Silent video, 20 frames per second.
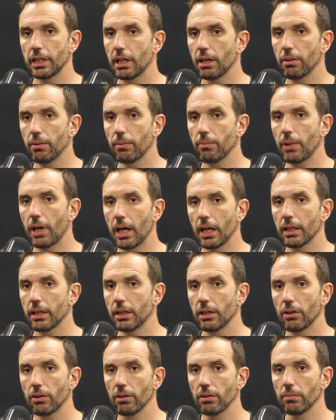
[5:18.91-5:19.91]
I
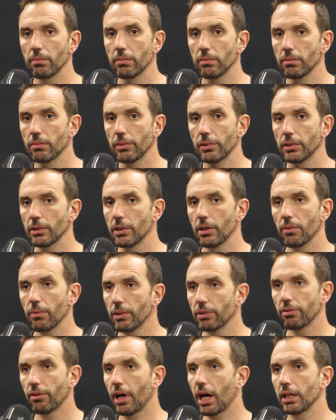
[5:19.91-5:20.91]
think
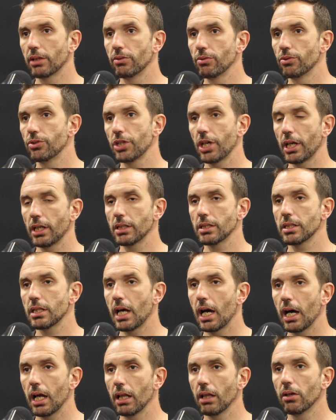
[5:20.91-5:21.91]
we've had to change
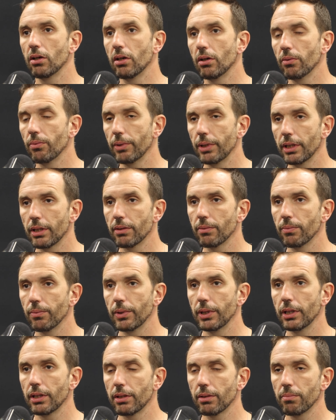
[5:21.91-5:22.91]
that a lot
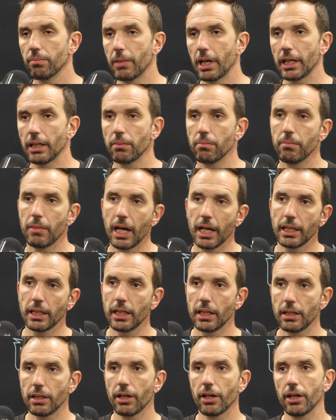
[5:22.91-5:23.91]
with my
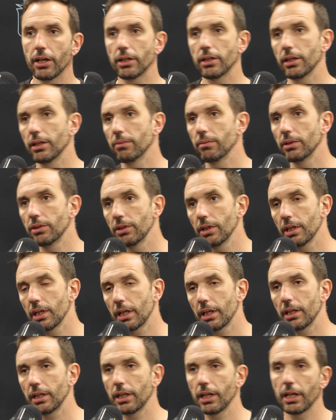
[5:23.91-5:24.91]
getting hurt and Tiana
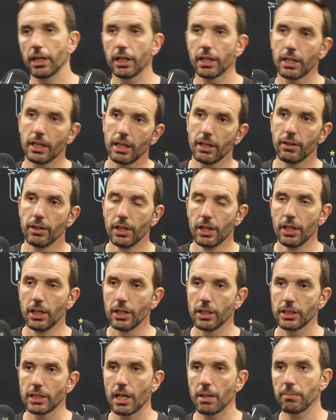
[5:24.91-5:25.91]
getting hurt. Now
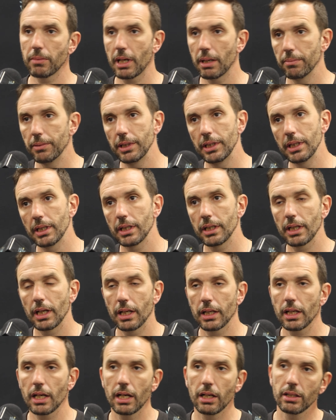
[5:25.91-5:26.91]
Sam coming in and
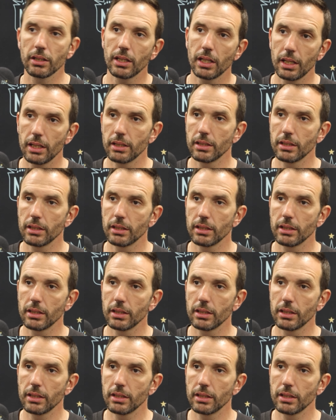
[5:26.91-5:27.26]
out.